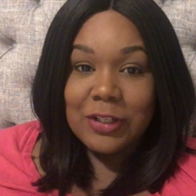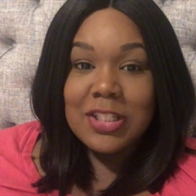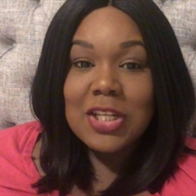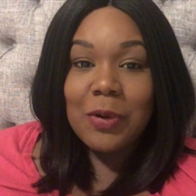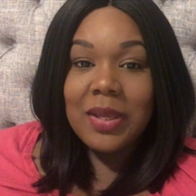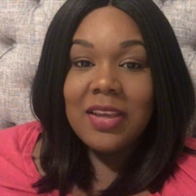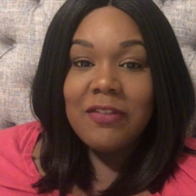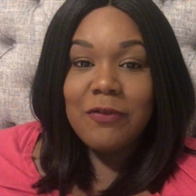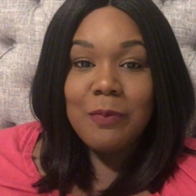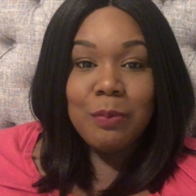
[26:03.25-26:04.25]
So if,
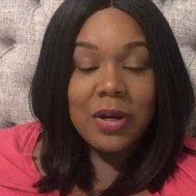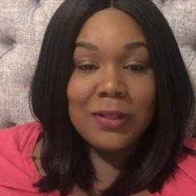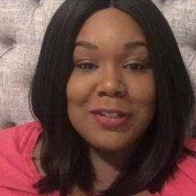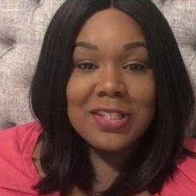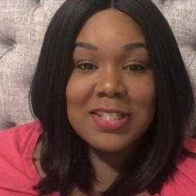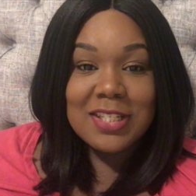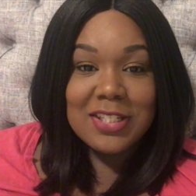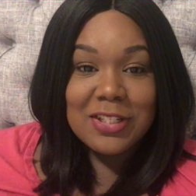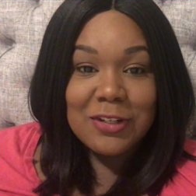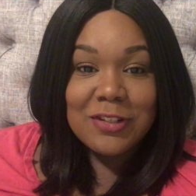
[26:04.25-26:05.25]
brothers and
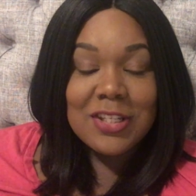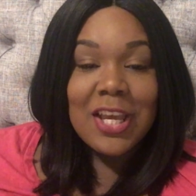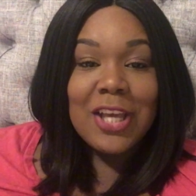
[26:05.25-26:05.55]
sisters,